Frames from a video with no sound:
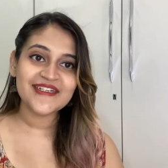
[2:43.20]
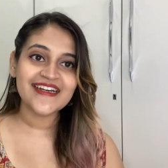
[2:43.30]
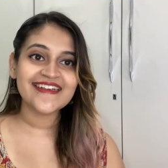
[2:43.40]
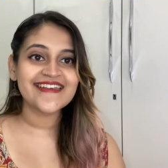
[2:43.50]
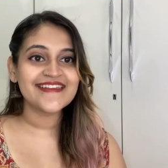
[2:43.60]

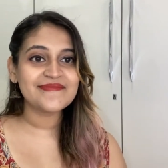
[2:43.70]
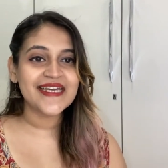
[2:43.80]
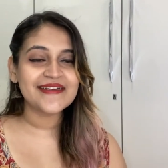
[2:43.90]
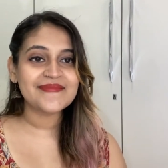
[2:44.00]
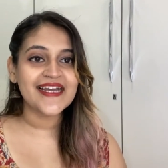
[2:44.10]
product in the
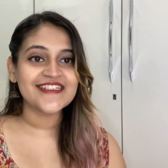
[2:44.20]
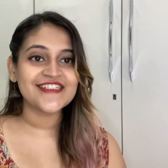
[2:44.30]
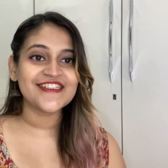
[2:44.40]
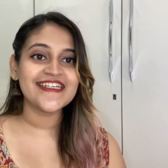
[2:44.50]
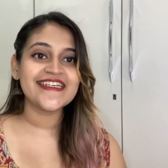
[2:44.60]
makeup
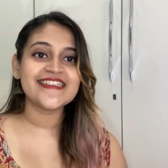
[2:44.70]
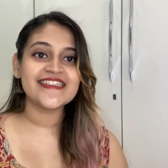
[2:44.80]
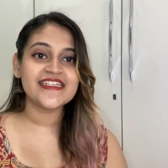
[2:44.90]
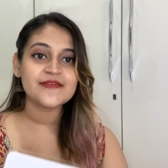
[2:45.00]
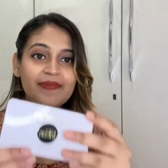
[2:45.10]
category is
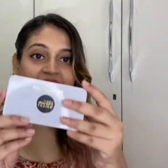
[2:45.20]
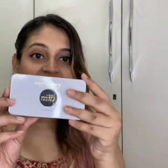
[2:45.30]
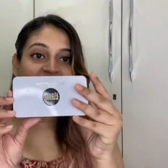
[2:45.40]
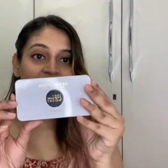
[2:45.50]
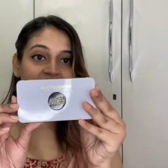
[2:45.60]
this
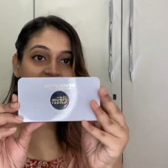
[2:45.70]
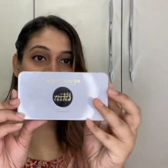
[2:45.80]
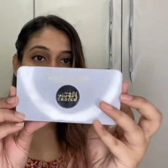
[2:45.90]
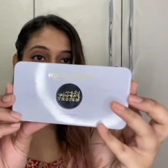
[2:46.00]
palette from Makeup